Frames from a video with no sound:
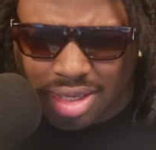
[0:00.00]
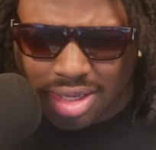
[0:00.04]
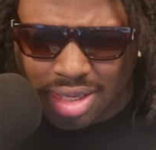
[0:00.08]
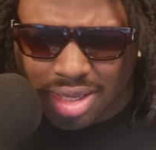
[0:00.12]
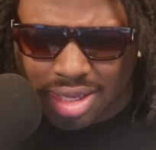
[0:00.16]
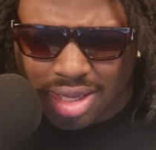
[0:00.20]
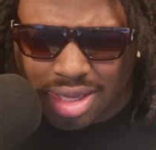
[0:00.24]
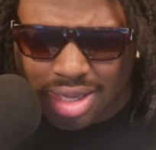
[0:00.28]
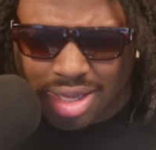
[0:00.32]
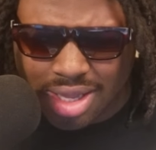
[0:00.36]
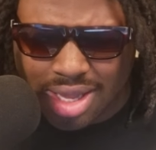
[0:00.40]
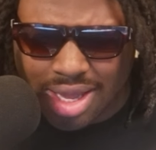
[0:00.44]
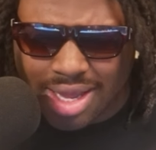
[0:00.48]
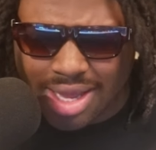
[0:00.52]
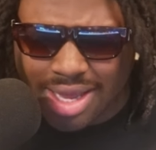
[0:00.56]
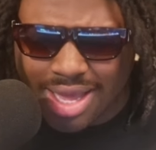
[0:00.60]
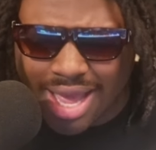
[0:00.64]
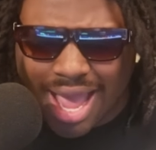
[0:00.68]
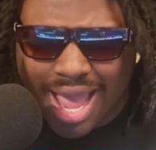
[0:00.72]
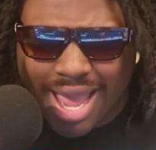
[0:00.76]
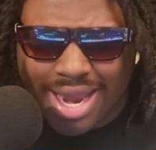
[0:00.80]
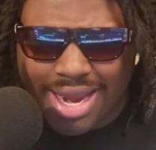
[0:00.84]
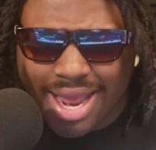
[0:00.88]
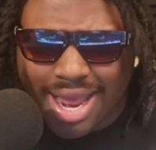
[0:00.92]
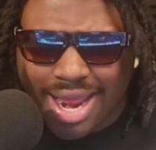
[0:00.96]
A
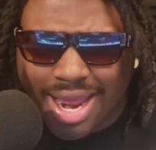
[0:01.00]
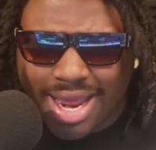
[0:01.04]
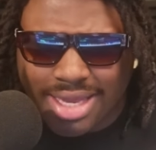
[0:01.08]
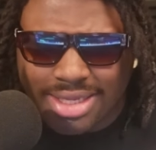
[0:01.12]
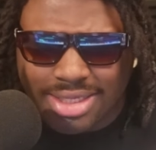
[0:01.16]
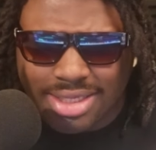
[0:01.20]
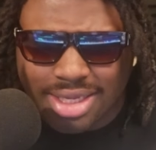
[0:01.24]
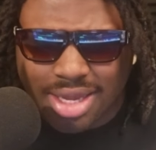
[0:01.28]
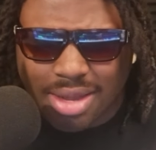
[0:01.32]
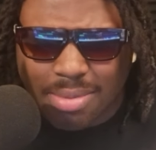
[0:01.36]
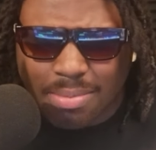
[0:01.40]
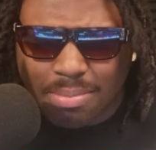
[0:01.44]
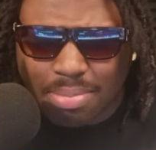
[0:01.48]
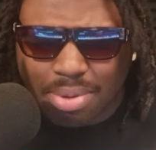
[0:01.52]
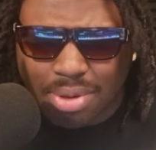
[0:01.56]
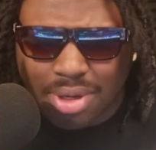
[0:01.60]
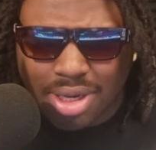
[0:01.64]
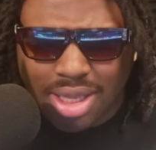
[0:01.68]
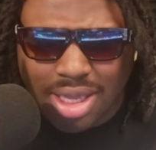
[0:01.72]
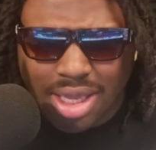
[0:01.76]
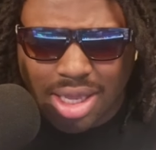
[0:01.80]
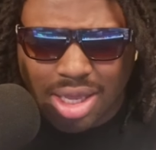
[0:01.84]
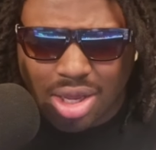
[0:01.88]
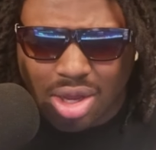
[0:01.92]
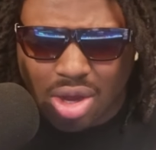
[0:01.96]
guy that is
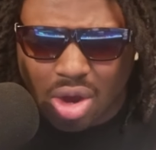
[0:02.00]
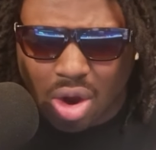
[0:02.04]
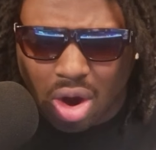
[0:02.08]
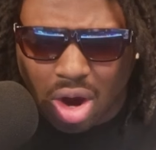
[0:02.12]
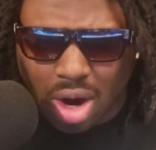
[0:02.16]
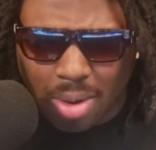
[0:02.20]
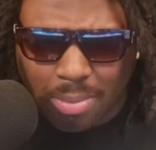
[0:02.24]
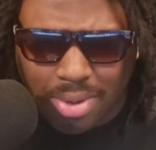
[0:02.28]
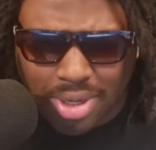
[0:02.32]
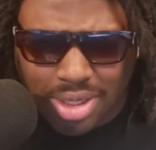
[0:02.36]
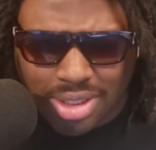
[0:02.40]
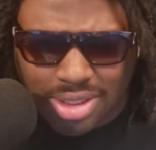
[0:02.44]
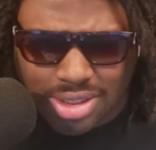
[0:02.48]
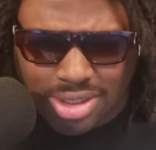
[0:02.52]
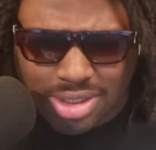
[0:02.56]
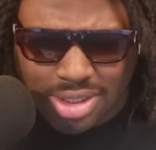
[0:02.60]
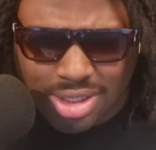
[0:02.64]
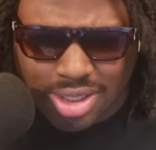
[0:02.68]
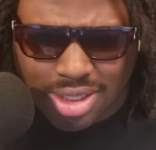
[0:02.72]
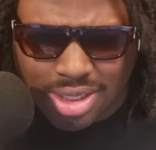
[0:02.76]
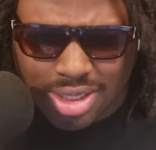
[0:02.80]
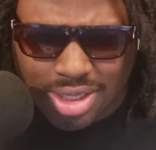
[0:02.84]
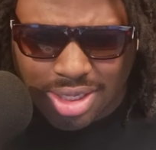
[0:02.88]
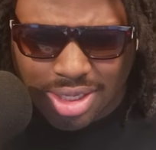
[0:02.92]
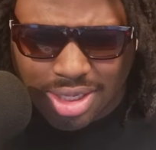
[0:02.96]
complete garbage
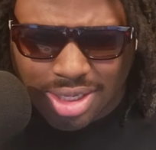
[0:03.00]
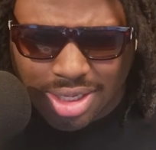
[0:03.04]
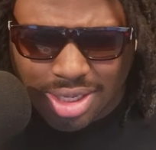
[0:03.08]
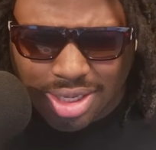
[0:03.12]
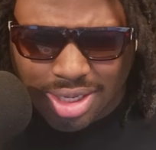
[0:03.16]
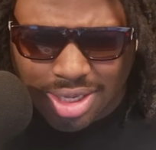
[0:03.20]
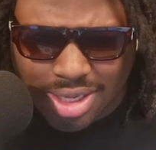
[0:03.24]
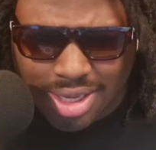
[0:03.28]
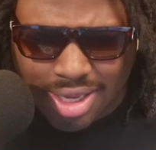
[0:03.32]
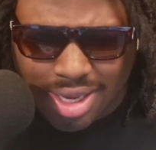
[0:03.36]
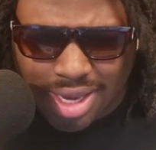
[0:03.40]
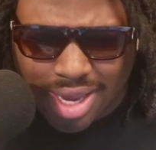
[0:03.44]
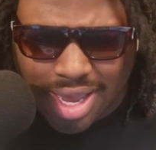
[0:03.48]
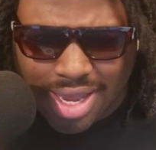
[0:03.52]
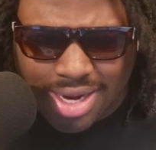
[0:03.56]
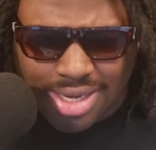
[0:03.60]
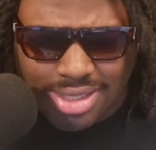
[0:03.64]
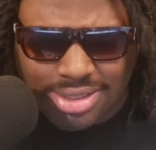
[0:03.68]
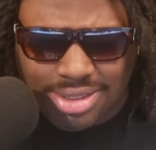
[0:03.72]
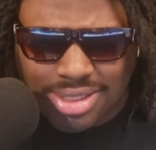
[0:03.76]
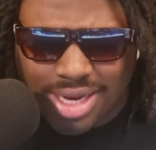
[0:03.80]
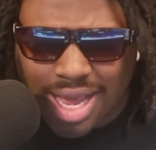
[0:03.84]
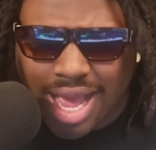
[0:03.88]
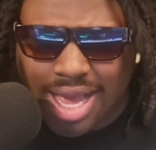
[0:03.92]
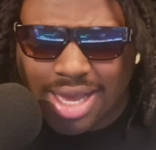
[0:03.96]
and is
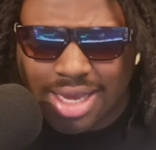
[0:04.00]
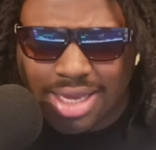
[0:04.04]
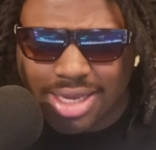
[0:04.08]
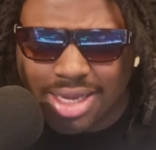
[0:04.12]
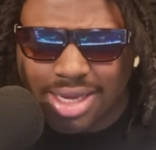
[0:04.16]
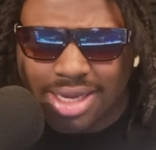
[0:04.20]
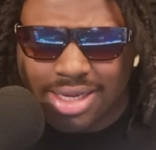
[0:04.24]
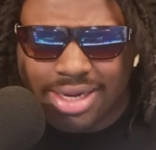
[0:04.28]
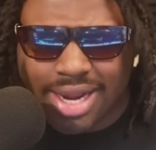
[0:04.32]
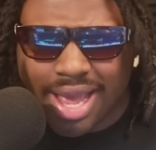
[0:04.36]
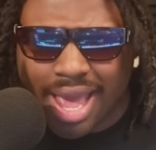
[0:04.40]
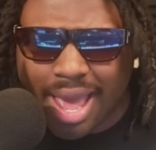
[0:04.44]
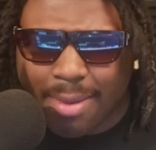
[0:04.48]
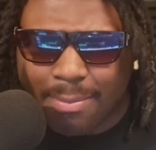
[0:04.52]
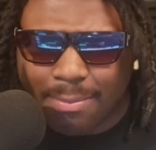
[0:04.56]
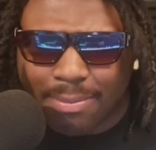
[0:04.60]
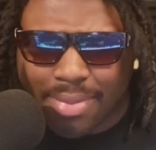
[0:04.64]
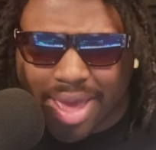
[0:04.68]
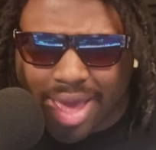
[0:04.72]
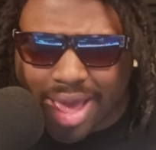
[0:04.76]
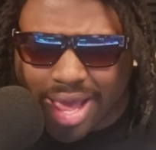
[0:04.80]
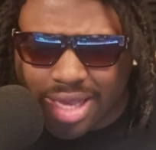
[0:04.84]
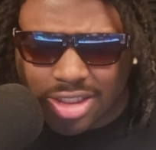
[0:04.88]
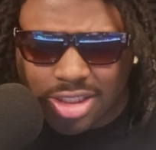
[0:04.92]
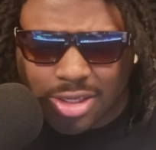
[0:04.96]
not good at
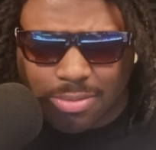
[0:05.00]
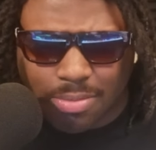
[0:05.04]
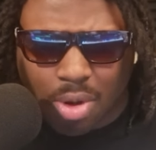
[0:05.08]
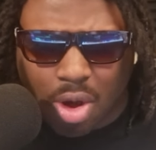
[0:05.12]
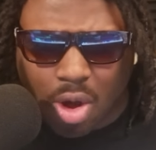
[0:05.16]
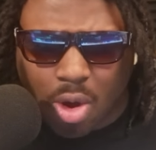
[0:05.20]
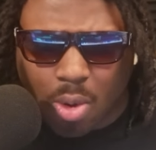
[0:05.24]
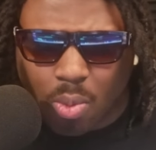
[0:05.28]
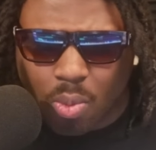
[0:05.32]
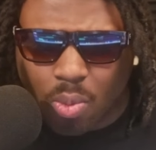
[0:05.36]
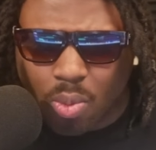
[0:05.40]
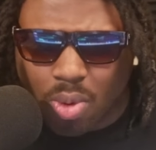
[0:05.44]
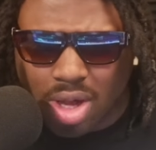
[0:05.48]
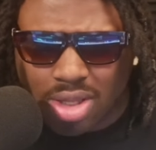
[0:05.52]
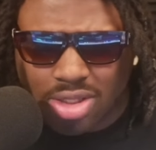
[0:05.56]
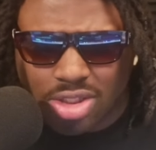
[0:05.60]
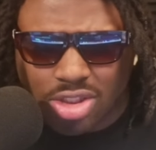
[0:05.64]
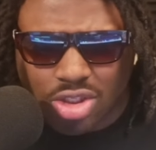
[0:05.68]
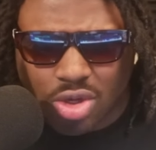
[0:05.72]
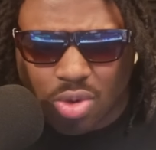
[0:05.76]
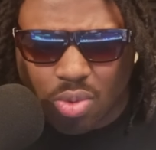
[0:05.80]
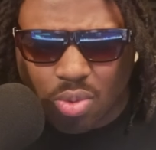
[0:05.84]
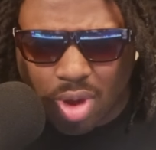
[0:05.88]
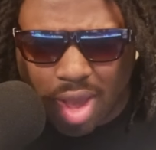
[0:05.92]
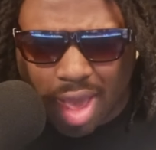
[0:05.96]
basketball
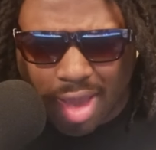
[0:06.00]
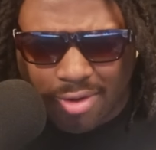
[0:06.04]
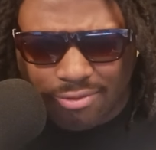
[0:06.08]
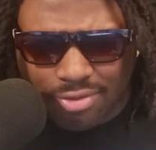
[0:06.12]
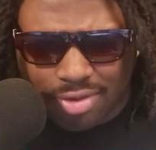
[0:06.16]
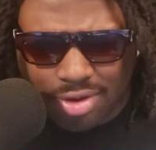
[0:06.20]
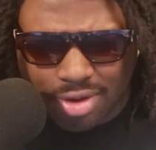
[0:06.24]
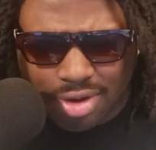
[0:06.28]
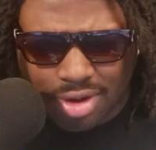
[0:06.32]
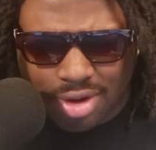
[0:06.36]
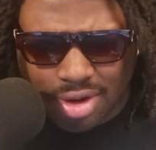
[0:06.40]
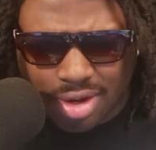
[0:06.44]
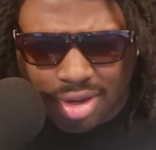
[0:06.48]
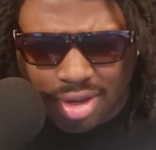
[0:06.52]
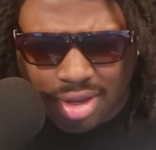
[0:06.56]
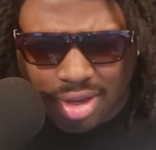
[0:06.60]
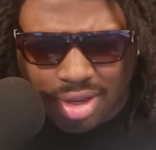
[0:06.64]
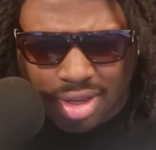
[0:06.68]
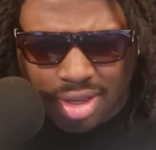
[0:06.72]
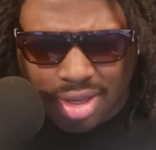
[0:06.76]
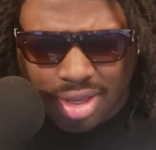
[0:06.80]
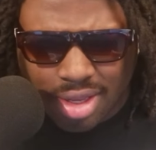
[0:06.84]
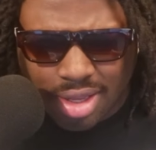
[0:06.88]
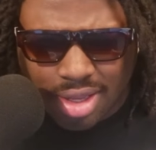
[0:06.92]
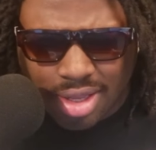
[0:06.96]
whatsoever?
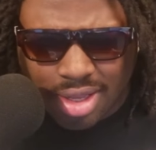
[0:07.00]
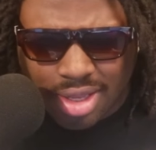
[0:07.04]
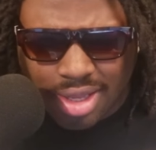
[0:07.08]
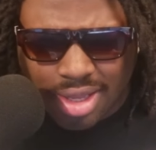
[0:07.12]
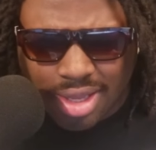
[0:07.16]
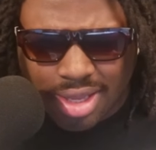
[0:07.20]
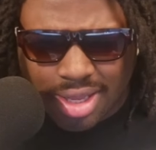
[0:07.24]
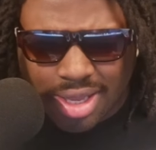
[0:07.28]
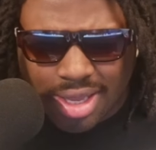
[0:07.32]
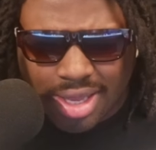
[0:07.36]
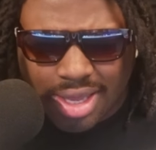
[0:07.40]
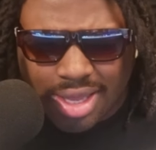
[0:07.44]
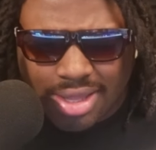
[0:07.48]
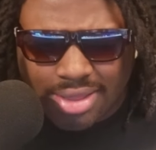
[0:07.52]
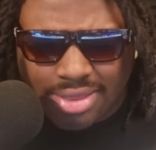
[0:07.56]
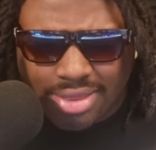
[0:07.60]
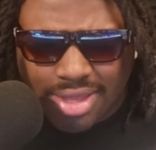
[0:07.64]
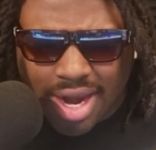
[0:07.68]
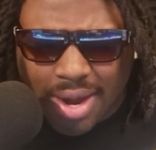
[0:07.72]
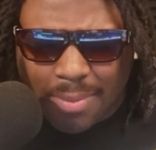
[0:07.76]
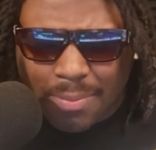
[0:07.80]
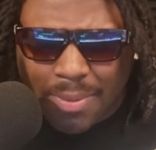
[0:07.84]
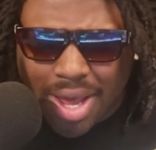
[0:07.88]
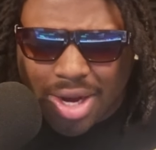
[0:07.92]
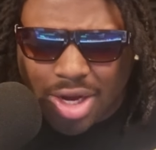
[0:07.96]
They're
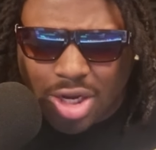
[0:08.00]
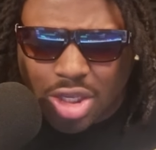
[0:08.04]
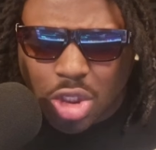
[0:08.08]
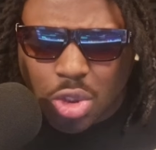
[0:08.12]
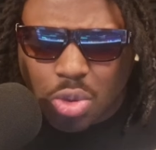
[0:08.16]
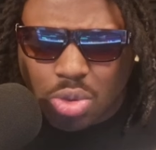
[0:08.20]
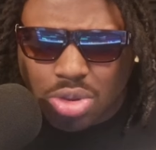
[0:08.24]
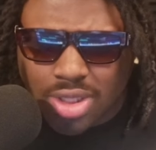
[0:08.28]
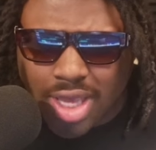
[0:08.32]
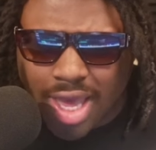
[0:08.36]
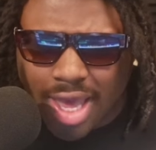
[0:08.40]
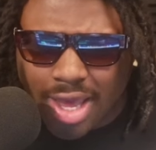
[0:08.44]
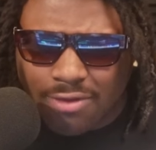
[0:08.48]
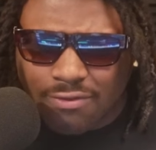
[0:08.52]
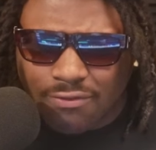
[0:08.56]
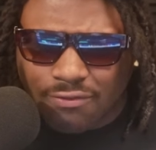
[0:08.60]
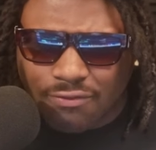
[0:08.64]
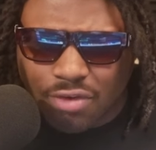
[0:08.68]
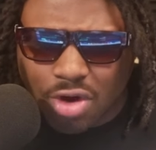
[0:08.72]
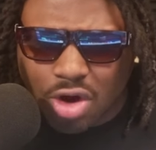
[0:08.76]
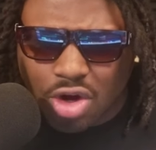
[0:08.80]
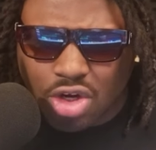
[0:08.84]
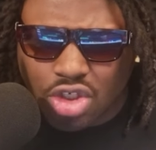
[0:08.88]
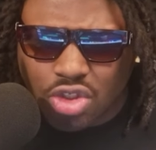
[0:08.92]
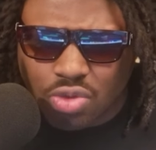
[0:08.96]
about to use a
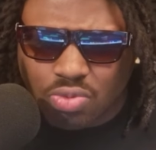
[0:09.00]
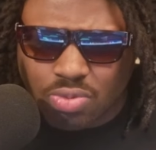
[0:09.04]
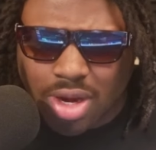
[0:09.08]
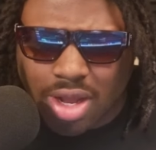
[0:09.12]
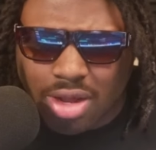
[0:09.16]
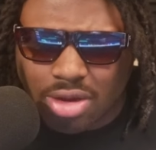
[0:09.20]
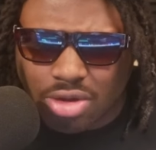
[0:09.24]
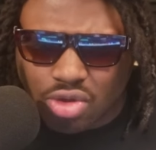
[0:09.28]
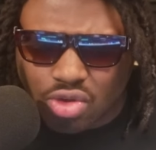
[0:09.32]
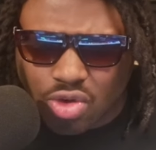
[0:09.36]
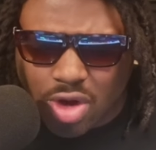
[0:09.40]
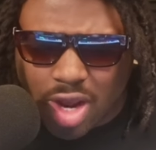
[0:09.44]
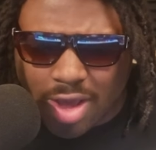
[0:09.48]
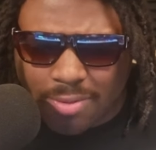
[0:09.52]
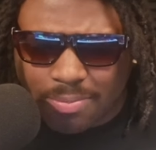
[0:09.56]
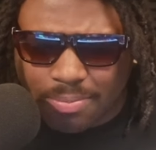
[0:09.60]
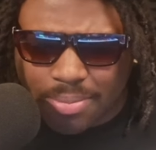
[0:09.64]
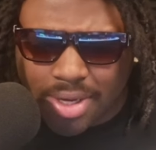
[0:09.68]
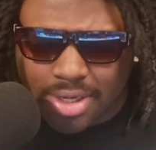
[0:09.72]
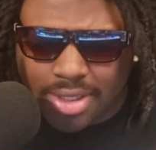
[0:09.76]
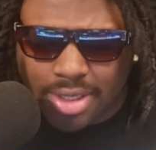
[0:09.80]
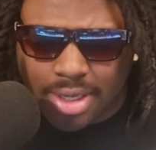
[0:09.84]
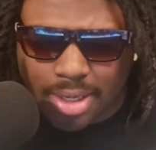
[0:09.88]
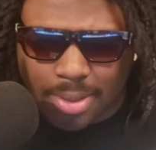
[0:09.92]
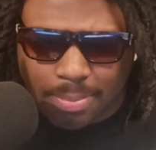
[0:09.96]
first-round draft
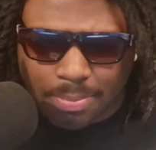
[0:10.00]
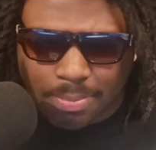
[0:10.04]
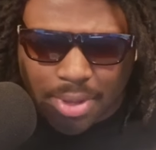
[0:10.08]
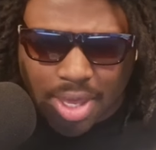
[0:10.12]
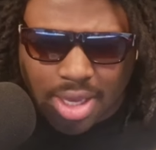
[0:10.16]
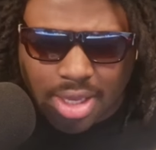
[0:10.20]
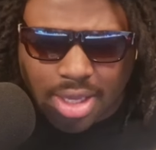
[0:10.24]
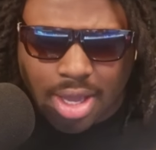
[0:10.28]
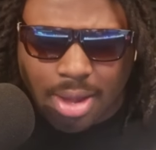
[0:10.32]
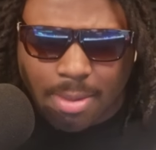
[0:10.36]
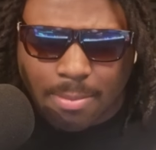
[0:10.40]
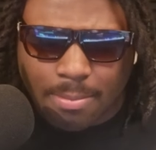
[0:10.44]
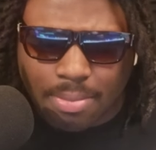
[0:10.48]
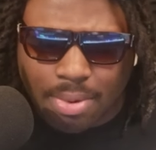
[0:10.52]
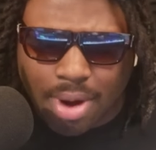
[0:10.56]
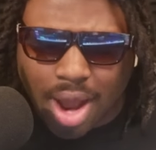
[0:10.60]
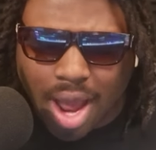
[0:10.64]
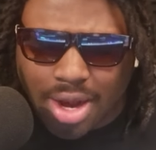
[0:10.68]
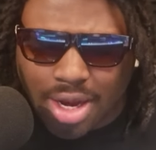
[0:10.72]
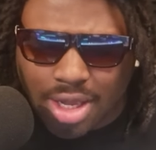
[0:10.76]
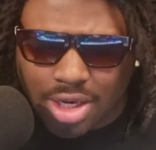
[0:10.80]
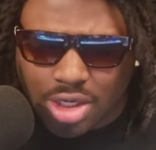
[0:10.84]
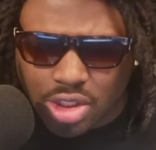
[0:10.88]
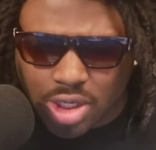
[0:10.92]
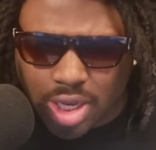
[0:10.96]
pick to pick up
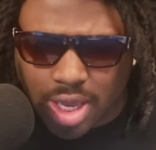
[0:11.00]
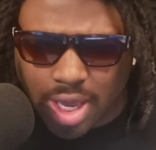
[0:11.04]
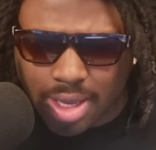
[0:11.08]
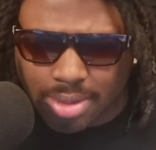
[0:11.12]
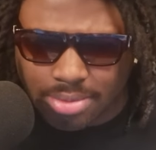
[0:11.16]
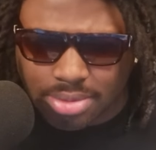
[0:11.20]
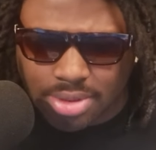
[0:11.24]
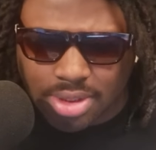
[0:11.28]
Bronny James